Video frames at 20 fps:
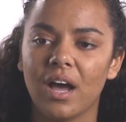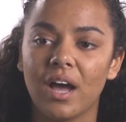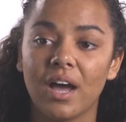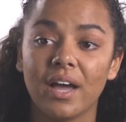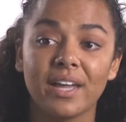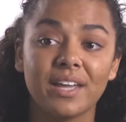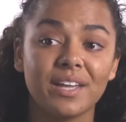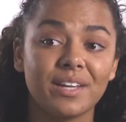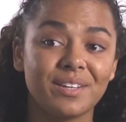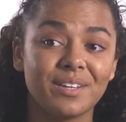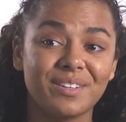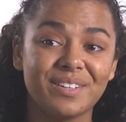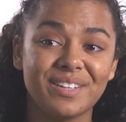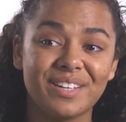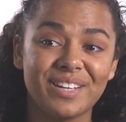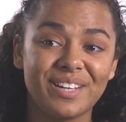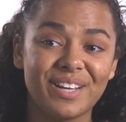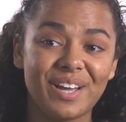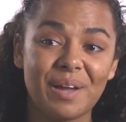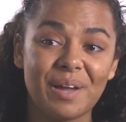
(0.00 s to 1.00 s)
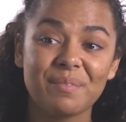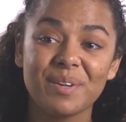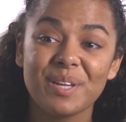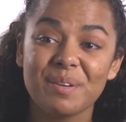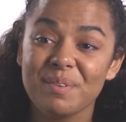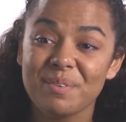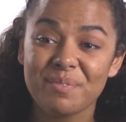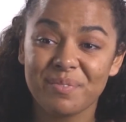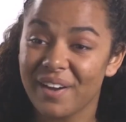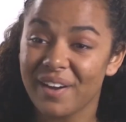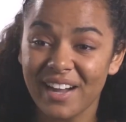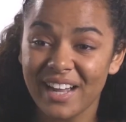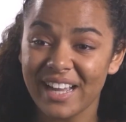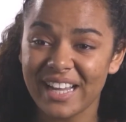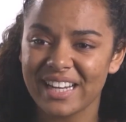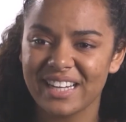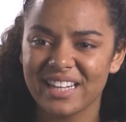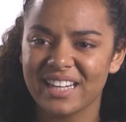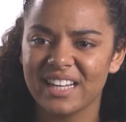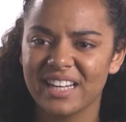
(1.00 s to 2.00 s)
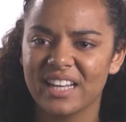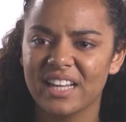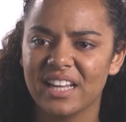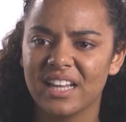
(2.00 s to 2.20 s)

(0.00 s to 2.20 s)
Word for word: I... I'm gonna be fine.